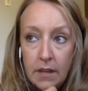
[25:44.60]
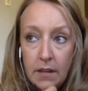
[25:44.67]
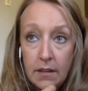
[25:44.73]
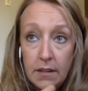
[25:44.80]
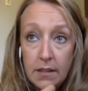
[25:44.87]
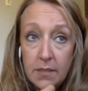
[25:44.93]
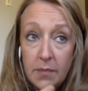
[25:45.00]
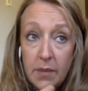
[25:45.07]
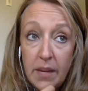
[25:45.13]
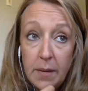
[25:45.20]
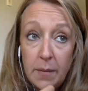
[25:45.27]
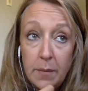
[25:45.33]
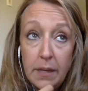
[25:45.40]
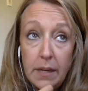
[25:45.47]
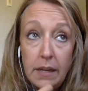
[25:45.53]
This
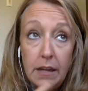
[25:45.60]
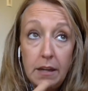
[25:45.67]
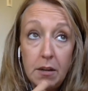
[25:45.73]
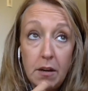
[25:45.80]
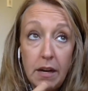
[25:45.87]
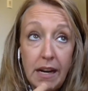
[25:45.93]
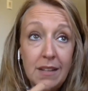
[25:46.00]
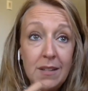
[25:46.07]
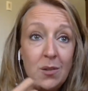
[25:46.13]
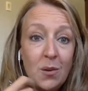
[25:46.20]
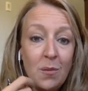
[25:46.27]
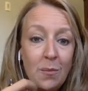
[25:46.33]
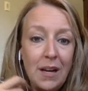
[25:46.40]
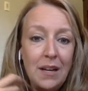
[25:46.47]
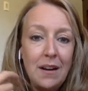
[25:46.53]
might be, your answer
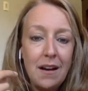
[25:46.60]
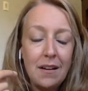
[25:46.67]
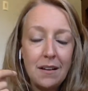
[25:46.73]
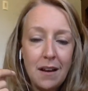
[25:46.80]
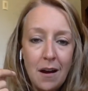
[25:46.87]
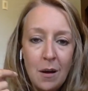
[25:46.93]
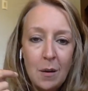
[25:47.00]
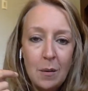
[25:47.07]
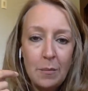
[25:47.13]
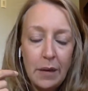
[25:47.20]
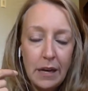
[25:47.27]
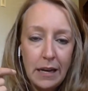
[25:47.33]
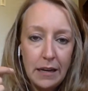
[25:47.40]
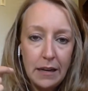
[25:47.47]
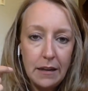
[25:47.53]
might not come
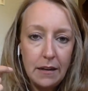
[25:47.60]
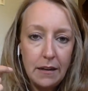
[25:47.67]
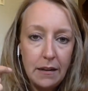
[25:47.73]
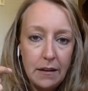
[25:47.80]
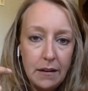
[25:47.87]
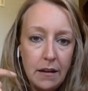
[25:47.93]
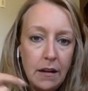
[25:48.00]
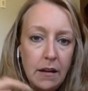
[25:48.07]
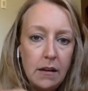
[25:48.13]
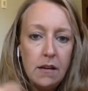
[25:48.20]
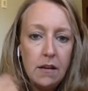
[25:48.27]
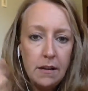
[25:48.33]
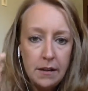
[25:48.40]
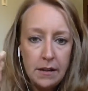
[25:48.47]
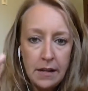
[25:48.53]
in,
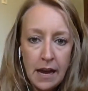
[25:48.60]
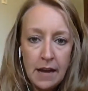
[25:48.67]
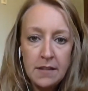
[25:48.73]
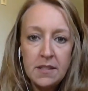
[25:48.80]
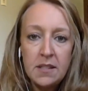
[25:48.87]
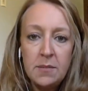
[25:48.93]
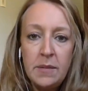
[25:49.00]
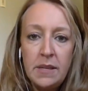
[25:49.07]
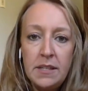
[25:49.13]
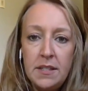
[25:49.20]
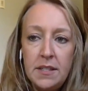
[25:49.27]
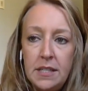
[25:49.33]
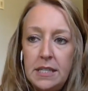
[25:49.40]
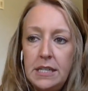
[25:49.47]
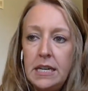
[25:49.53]
yes,
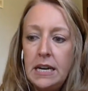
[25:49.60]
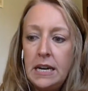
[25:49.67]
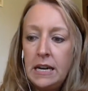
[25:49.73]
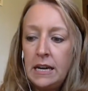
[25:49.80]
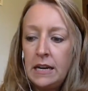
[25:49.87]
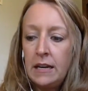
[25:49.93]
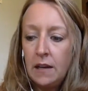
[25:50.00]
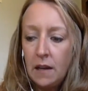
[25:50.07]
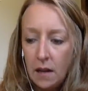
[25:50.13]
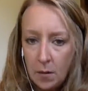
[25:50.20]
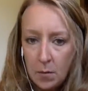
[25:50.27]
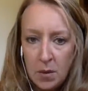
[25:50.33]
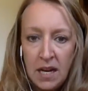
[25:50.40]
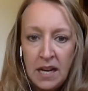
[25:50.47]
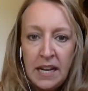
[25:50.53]
Misty,
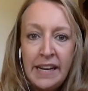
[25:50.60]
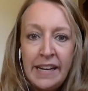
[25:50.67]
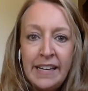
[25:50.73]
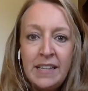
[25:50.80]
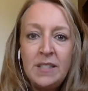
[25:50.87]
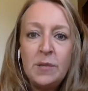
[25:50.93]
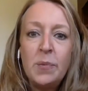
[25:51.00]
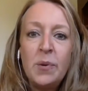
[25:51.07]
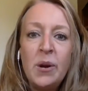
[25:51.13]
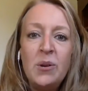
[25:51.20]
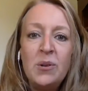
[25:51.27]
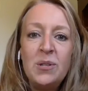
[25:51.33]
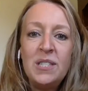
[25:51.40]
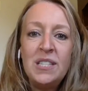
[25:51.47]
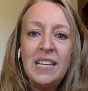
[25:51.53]
please
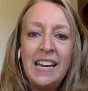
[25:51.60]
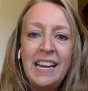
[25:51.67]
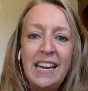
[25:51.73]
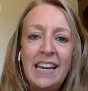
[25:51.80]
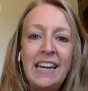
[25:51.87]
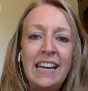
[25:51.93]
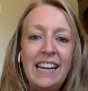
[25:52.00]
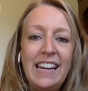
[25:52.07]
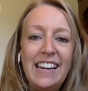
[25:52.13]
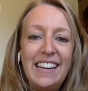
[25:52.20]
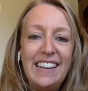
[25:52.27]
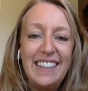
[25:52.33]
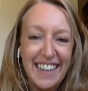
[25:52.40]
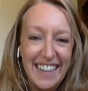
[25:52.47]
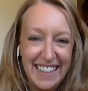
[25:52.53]

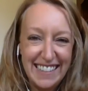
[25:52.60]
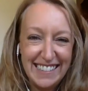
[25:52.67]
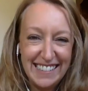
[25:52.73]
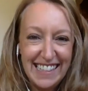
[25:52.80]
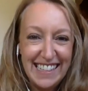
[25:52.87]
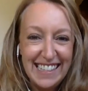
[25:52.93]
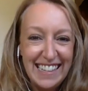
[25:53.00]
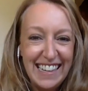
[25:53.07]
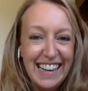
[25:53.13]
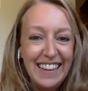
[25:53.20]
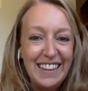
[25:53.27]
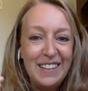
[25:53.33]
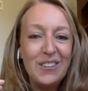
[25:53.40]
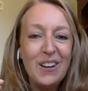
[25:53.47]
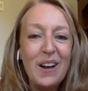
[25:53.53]
proceed.
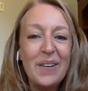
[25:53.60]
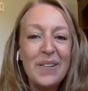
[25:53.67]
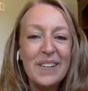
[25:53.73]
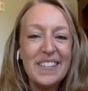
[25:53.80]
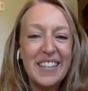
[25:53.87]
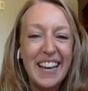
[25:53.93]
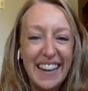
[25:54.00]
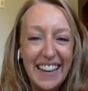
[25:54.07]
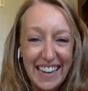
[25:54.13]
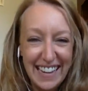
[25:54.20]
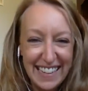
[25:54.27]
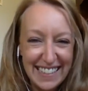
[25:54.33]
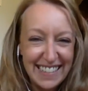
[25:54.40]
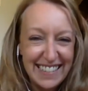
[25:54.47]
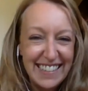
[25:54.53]
You're not always going
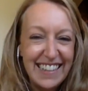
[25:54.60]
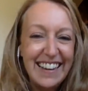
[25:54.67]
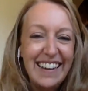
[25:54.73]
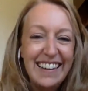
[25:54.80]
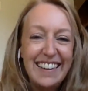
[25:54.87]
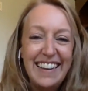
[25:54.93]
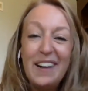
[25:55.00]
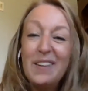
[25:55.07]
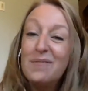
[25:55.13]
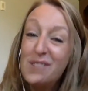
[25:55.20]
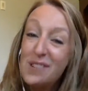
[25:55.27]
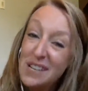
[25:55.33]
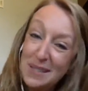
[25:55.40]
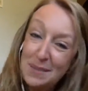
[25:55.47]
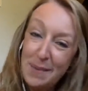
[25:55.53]
to get a
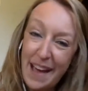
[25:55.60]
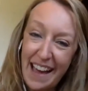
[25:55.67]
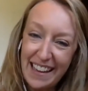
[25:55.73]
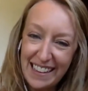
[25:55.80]
voice back.